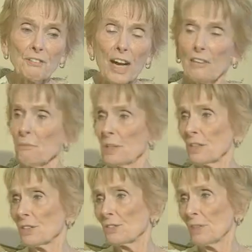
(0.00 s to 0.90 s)
5
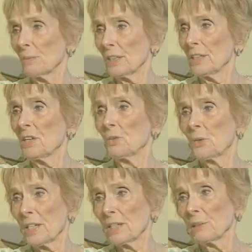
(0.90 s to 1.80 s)
minutes from the
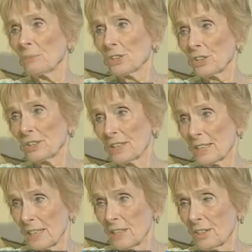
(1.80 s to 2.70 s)
rink at Michigan
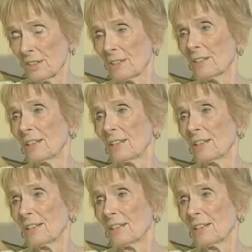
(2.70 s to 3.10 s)
State